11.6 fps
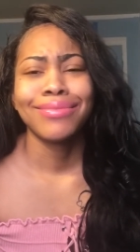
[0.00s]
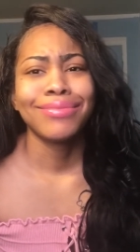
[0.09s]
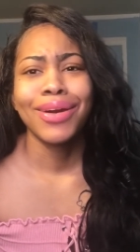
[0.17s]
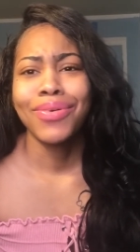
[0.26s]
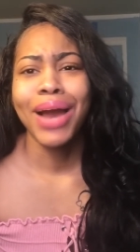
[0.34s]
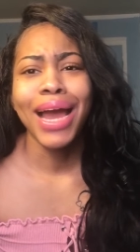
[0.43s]
know
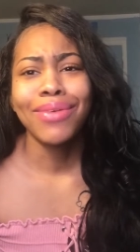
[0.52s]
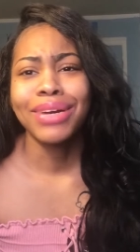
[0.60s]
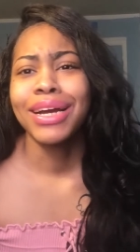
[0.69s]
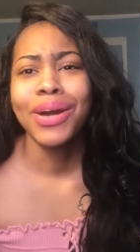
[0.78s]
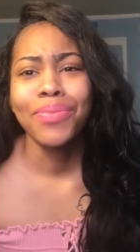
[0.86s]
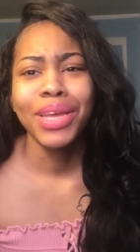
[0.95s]
why I would
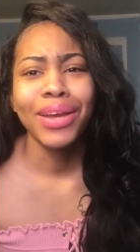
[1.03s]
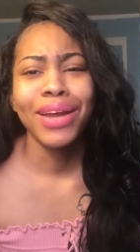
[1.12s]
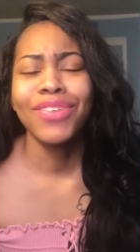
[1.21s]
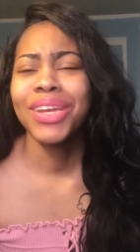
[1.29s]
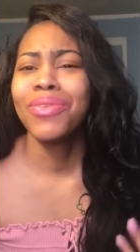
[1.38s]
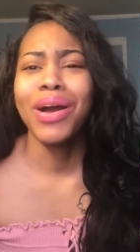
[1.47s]
come here. I don't really
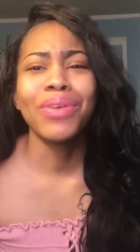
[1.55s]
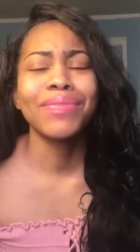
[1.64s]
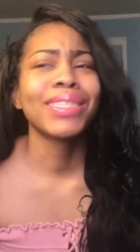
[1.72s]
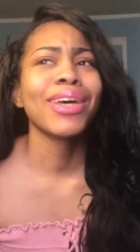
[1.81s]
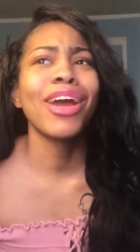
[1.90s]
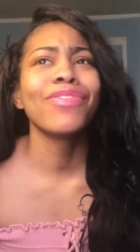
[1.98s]
want one. I'm
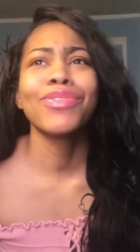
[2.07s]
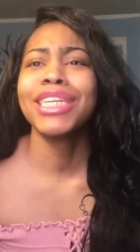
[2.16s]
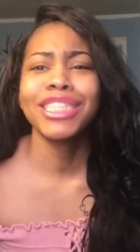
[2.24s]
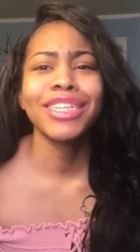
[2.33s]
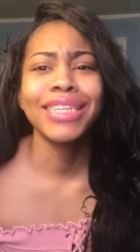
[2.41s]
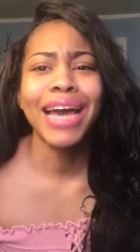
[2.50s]
sorry for wasting
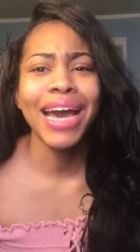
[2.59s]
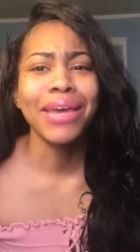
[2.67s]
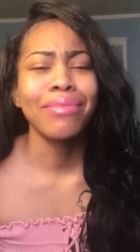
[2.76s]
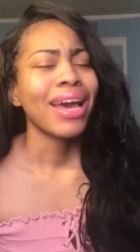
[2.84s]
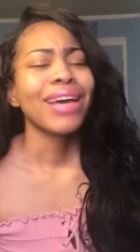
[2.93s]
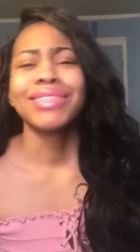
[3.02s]
your time.
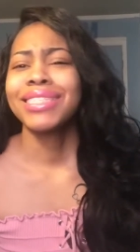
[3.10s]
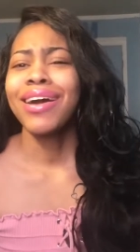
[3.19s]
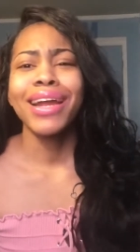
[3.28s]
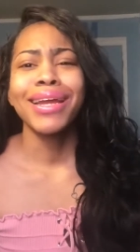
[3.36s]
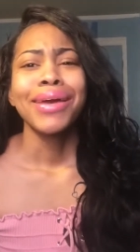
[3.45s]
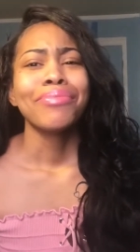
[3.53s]
I'm sorry,
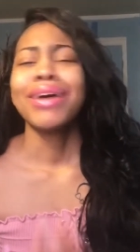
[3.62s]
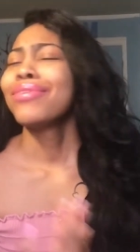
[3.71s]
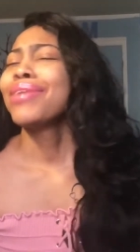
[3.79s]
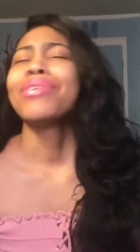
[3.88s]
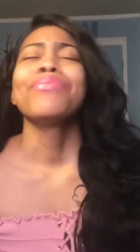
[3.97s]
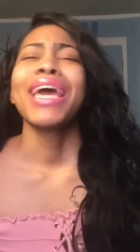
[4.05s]
but I want my
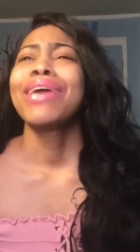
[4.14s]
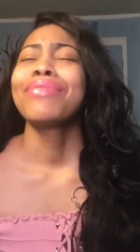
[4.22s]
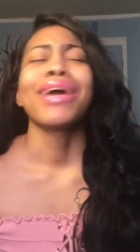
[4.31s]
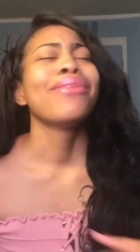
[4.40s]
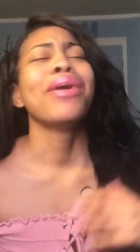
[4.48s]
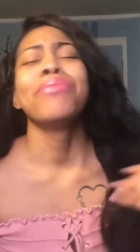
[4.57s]
baby. I
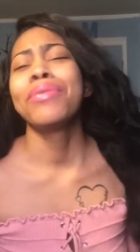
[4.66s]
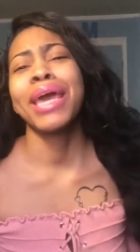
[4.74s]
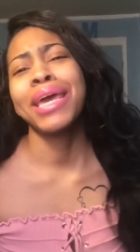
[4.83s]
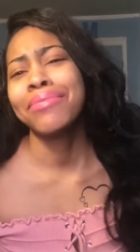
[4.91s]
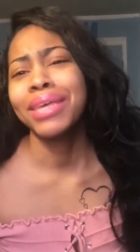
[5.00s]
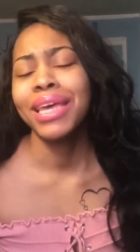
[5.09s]
want my
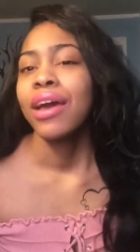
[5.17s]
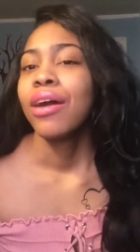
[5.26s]
baby.